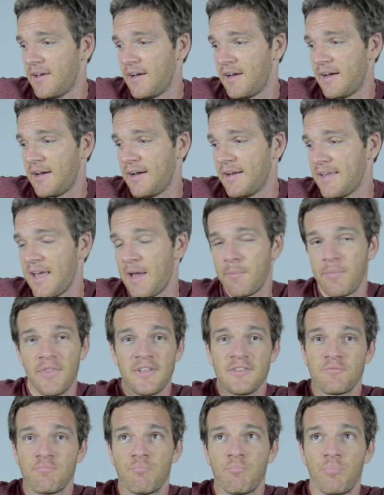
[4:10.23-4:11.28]
Yeah, but
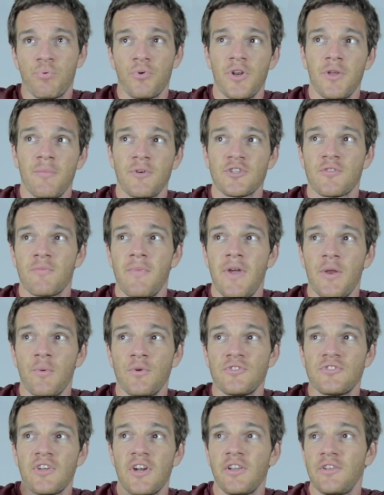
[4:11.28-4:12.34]
that's pretty much the main
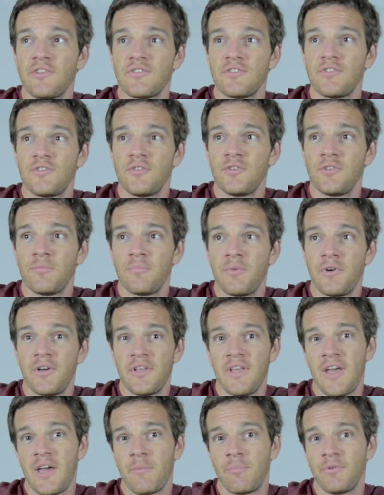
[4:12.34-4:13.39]
ones that I listen to, but
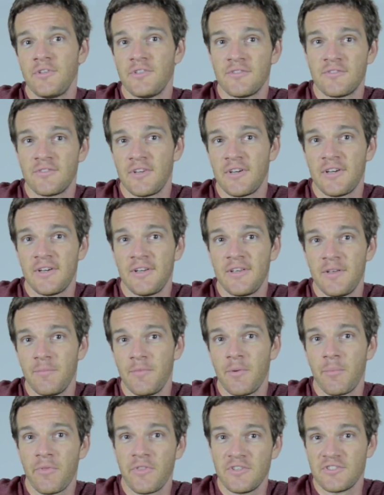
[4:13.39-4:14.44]
yeah, please hit
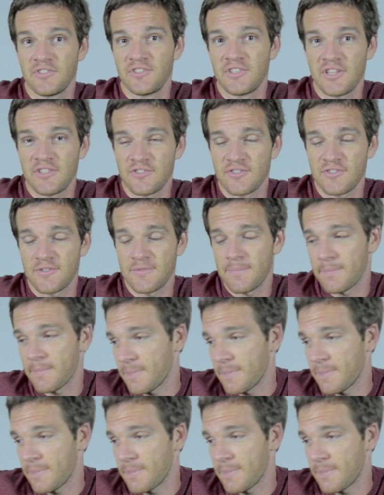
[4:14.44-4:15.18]
me up with any suggestions.